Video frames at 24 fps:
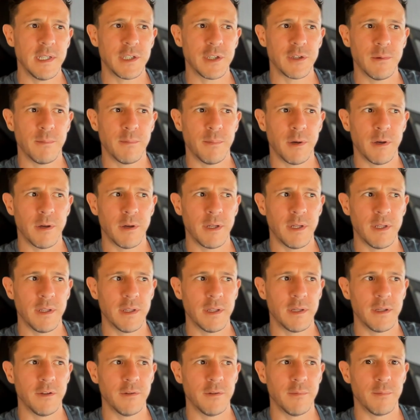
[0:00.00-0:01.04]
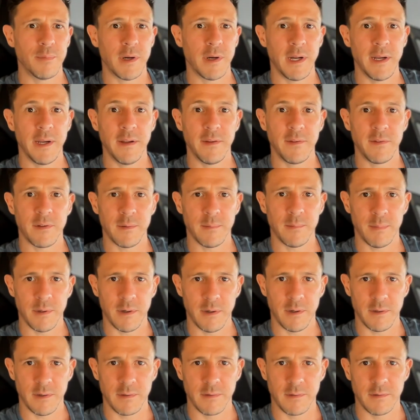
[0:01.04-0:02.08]
your body that your brain is the
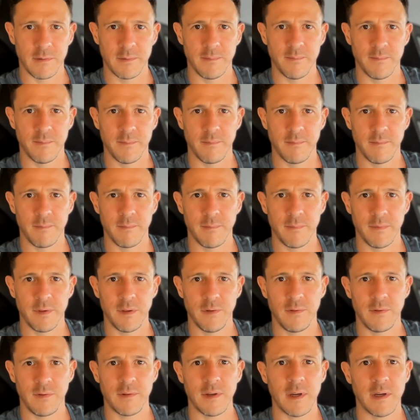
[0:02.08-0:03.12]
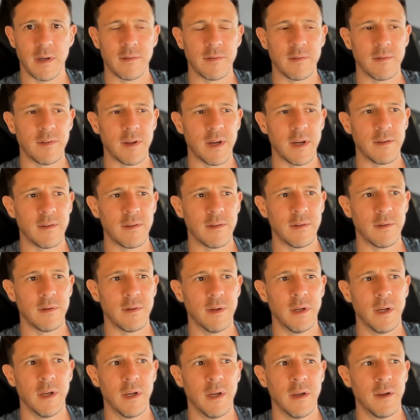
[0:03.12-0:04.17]
boss. You start to,
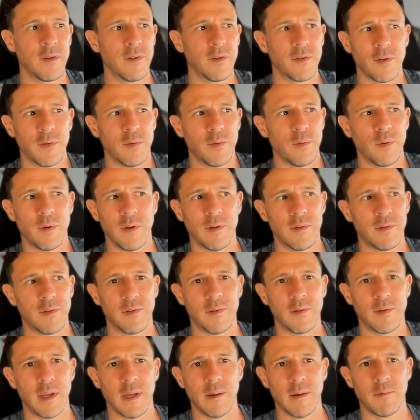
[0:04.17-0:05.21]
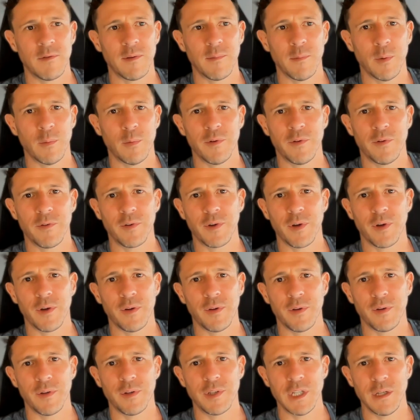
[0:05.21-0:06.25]
so it's the same. Someone wants to go to
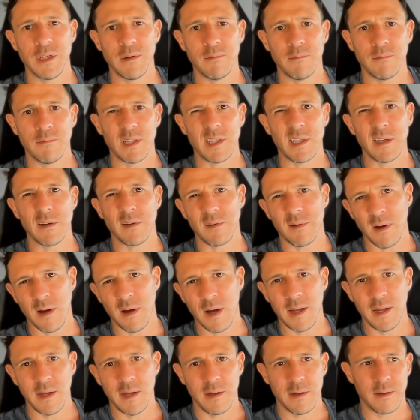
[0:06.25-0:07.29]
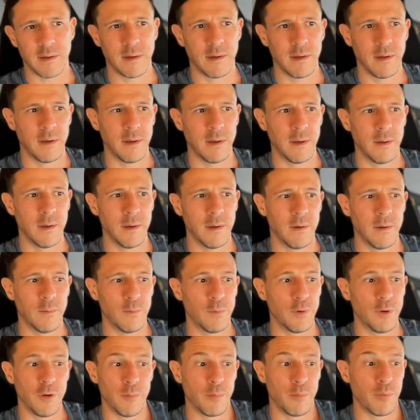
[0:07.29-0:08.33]
the gym, but they're tired.
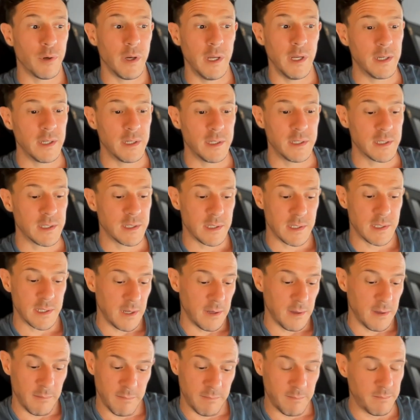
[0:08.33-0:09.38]
Well, your brain can just say,